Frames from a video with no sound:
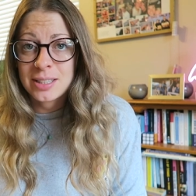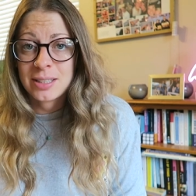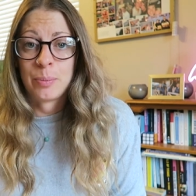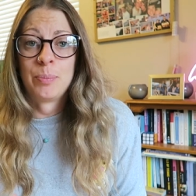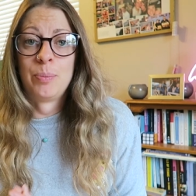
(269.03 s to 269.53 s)

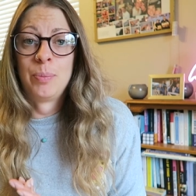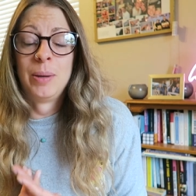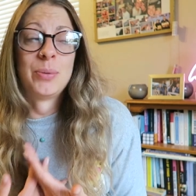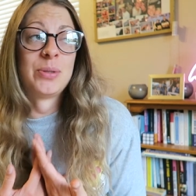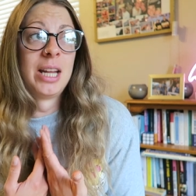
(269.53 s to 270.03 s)
Some
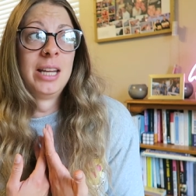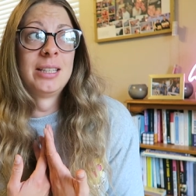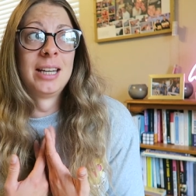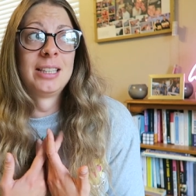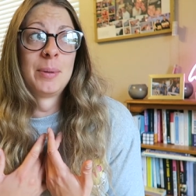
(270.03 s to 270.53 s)
people say it
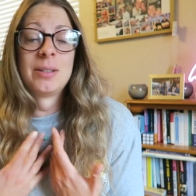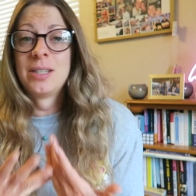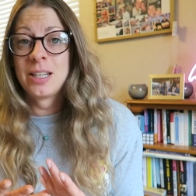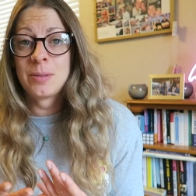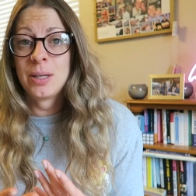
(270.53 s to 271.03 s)
takes about
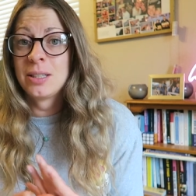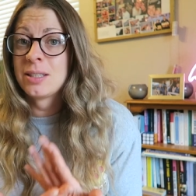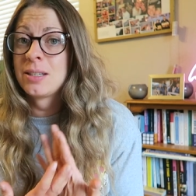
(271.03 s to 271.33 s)
six months.